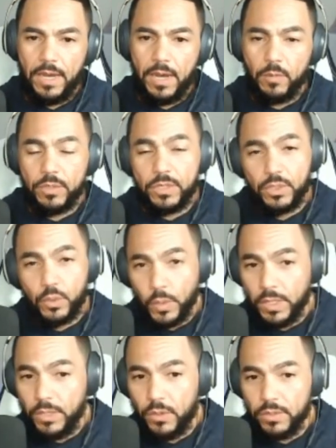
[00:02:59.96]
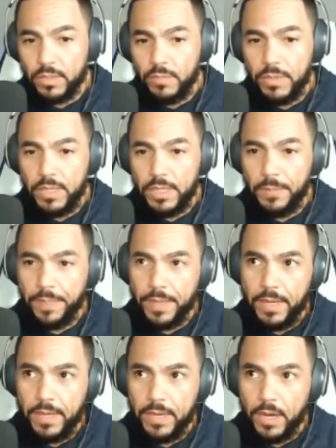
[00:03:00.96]
which is really going to be
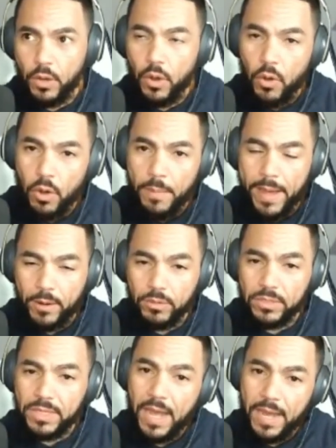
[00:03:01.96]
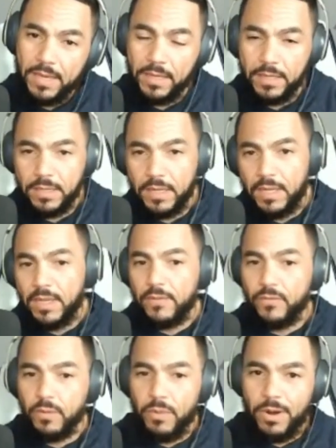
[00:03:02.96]
a callback or tie-in
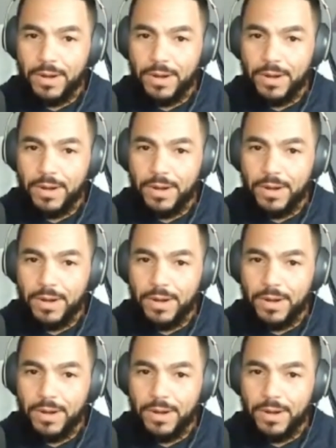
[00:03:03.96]
from our